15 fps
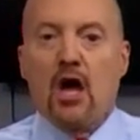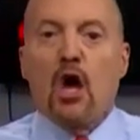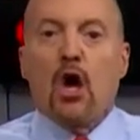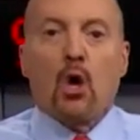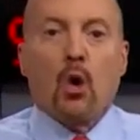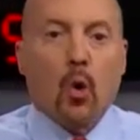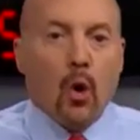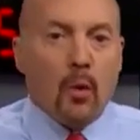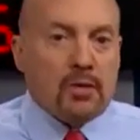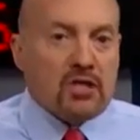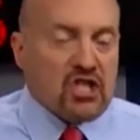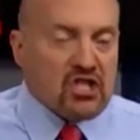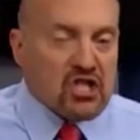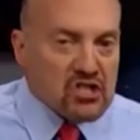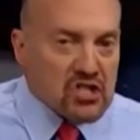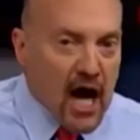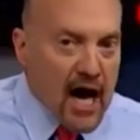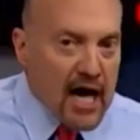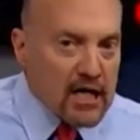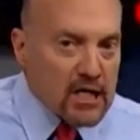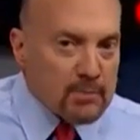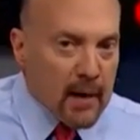Corbis is a tiny
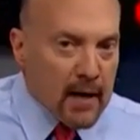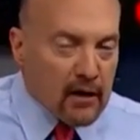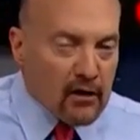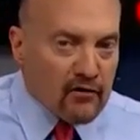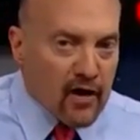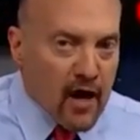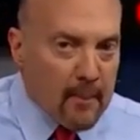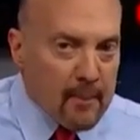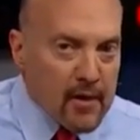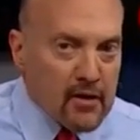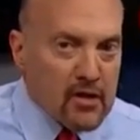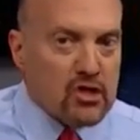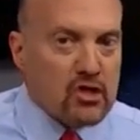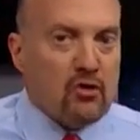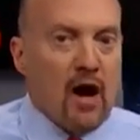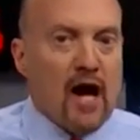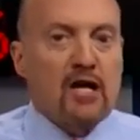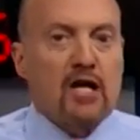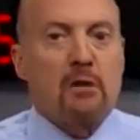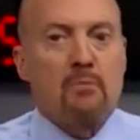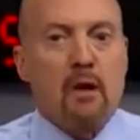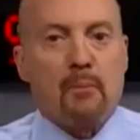speculative company that's trying to
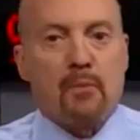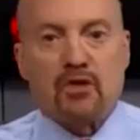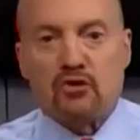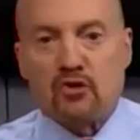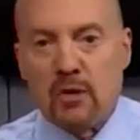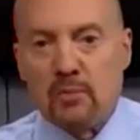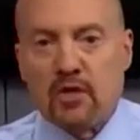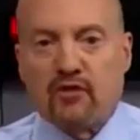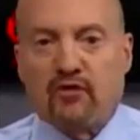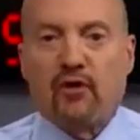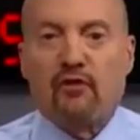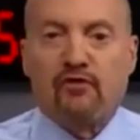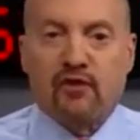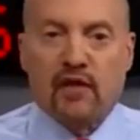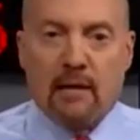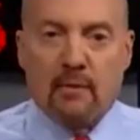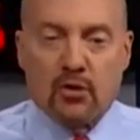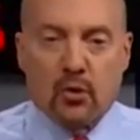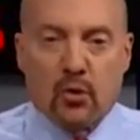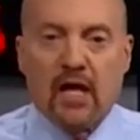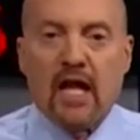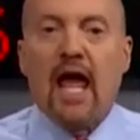come up with treatments for
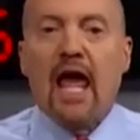inflammatory